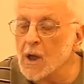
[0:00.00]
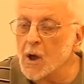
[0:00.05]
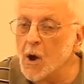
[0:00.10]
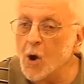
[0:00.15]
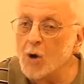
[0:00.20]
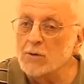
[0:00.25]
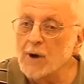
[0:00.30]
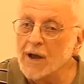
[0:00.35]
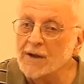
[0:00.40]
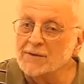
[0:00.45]

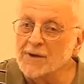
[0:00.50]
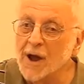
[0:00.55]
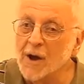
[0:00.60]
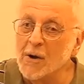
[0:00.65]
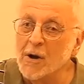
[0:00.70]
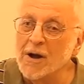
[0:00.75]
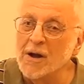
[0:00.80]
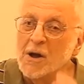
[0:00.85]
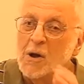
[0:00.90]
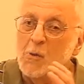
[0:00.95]
All right,
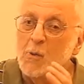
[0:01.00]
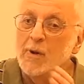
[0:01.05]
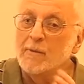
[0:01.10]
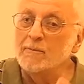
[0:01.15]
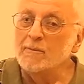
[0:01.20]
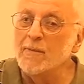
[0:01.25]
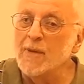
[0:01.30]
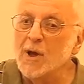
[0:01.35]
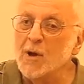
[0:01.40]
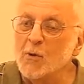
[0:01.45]
now,
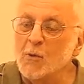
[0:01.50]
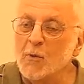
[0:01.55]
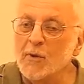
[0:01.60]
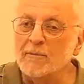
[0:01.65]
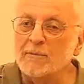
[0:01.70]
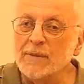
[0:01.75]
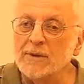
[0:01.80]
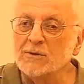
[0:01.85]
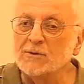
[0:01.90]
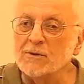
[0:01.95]

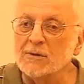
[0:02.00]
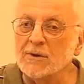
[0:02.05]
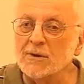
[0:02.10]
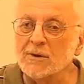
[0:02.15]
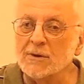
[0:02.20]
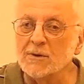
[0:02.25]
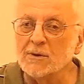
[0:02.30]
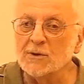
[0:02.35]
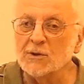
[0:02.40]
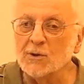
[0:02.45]
we've been
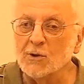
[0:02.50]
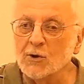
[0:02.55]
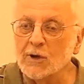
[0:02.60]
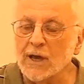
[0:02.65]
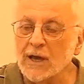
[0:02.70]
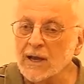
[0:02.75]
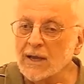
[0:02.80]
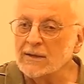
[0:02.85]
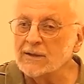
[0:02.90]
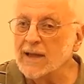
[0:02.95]

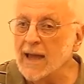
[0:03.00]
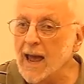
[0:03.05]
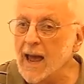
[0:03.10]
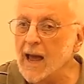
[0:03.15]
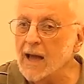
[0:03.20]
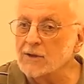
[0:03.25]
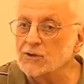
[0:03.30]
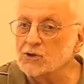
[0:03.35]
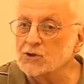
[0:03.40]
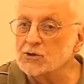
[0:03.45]
looking at
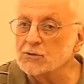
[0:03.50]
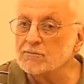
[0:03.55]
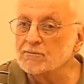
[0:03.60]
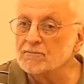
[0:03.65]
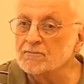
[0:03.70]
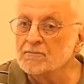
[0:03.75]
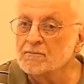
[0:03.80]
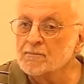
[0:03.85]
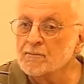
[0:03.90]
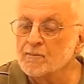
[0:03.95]
cats.
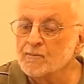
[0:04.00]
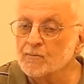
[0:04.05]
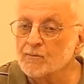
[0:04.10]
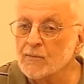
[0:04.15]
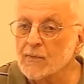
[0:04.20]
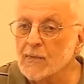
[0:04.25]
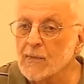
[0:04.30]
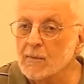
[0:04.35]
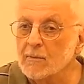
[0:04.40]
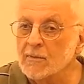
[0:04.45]

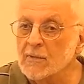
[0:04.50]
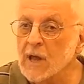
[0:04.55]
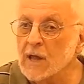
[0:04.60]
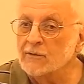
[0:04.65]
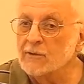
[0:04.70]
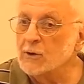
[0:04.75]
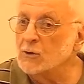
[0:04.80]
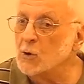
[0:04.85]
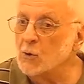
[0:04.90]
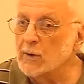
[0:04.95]

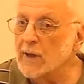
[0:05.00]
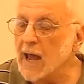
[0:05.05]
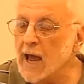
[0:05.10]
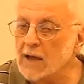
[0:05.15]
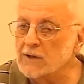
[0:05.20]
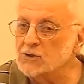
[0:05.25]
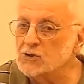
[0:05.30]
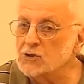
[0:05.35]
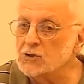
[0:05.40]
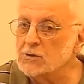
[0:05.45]
There are no
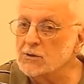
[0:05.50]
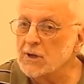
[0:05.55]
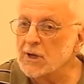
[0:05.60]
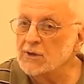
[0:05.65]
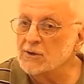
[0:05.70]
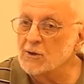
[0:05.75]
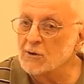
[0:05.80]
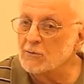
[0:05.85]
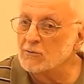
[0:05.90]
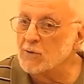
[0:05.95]
cats
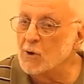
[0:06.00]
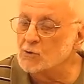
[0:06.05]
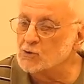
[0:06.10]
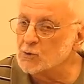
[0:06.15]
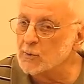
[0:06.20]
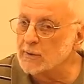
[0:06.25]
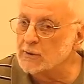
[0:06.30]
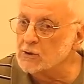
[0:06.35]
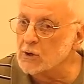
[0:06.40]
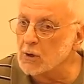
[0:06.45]
in the rose
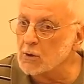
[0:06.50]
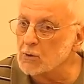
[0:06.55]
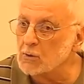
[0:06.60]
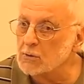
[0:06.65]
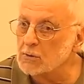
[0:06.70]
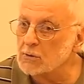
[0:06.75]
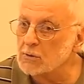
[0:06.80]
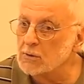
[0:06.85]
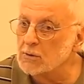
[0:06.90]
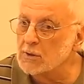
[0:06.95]
window.
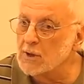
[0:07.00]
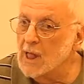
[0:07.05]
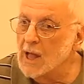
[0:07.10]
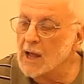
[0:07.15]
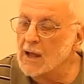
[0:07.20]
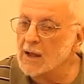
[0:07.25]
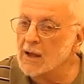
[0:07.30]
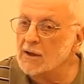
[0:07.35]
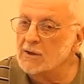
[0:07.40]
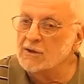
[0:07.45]

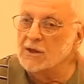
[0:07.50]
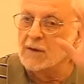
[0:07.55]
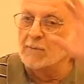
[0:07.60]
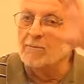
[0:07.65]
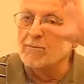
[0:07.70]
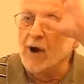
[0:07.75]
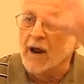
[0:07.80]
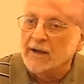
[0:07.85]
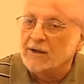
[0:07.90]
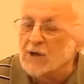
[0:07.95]
The
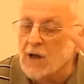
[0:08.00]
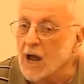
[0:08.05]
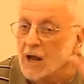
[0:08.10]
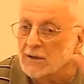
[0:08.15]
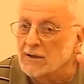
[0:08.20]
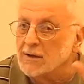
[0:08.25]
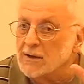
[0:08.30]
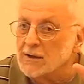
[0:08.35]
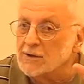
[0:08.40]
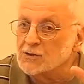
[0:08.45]
bright
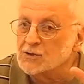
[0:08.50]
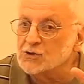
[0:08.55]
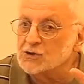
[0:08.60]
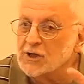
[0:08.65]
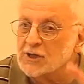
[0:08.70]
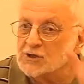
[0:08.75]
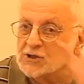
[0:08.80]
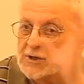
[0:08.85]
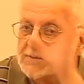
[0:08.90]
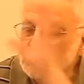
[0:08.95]
colors
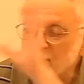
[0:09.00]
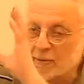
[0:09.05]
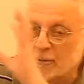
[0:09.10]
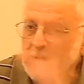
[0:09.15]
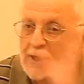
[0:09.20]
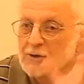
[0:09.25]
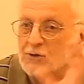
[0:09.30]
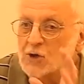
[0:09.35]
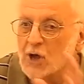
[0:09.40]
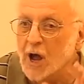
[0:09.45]
that seem to
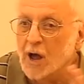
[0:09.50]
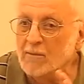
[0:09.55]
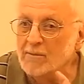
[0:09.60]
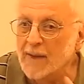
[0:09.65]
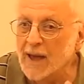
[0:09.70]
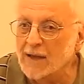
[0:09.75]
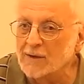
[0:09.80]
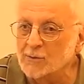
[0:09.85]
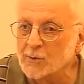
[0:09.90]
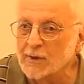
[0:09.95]
be in
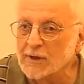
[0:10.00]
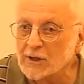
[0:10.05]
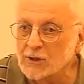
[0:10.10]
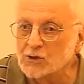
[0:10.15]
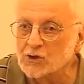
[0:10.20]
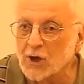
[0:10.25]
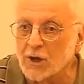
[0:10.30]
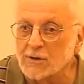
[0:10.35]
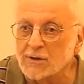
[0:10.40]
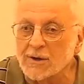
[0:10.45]
combat with
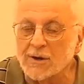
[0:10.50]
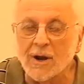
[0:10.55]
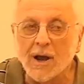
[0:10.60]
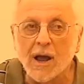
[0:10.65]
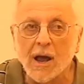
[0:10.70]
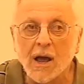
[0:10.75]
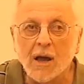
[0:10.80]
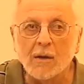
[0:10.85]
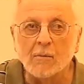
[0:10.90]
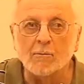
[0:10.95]
each other
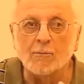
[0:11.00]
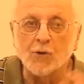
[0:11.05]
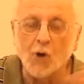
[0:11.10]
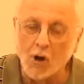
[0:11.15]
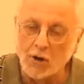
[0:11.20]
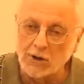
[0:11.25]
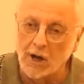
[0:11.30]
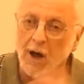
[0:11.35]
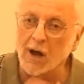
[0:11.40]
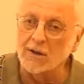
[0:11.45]

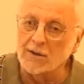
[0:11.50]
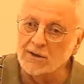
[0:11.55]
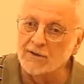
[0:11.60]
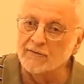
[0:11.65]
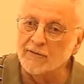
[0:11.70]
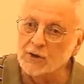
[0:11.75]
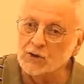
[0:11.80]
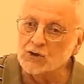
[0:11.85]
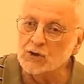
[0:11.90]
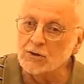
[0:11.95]
brought on the
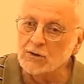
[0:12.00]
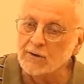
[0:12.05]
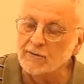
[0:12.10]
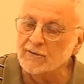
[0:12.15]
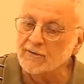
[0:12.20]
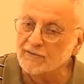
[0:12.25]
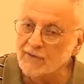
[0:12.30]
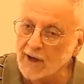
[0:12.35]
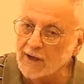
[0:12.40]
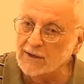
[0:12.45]
vision of
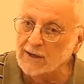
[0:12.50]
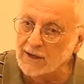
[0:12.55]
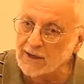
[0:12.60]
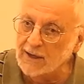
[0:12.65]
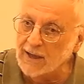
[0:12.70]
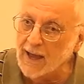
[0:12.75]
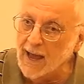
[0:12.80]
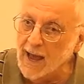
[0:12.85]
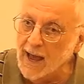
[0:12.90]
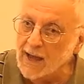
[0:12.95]
the fighting
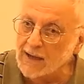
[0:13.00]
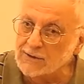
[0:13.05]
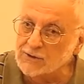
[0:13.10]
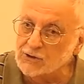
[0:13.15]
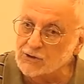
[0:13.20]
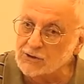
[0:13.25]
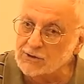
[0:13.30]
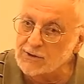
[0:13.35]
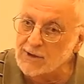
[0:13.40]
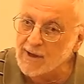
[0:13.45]

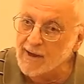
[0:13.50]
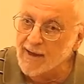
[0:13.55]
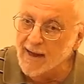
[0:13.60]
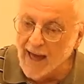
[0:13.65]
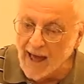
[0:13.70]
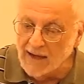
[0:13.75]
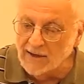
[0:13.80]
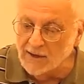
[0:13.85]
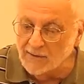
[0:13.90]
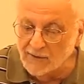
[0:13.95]
cats.
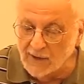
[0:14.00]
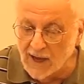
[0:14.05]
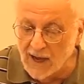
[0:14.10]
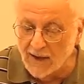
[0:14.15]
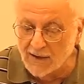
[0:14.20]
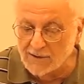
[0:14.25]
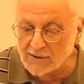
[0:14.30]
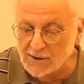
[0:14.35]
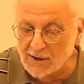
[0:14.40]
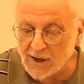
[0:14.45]
And in the
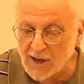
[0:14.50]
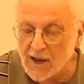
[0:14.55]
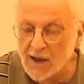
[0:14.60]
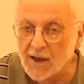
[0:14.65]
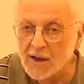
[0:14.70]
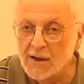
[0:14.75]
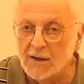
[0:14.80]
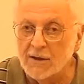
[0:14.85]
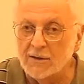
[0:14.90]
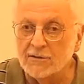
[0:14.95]

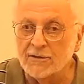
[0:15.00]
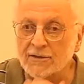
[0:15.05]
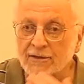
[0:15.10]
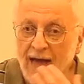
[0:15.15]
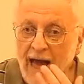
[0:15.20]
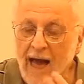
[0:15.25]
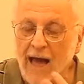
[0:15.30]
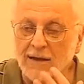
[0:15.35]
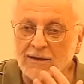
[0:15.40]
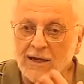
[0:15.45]
end,
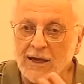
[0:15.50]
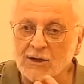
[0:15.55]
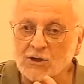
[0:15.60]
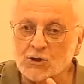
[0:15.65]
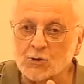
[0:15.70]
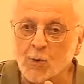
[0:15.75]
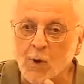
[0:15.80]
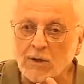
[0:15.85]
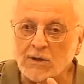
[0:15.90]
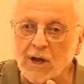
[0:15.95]
that
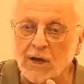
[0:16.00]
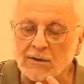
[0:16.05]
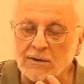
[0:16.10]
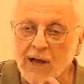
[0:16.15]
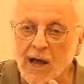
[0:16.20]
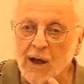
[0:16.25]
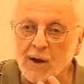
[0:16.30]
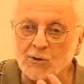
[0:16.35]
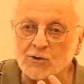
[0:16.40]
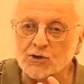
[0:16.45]
is what
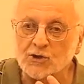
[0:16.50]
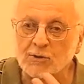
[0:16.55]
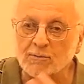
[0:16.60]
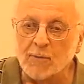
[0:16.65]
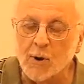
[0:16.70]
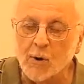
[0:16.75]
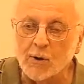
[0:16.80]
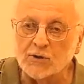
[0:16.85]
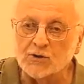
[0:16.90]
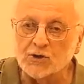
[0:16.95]
allows the
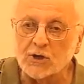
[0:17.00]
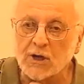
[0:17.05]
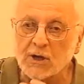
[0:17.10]
poet to